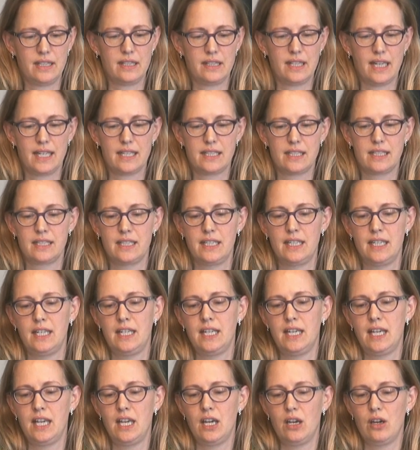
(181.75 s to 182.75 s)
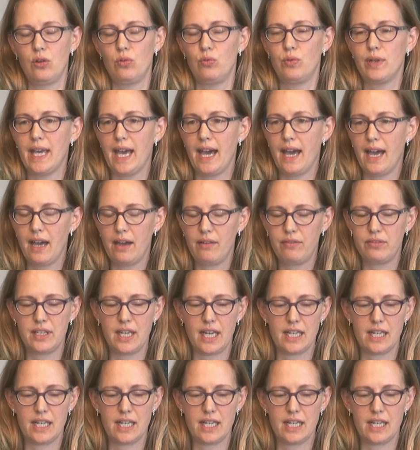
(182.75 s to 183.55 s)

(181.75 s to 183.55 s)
that we have the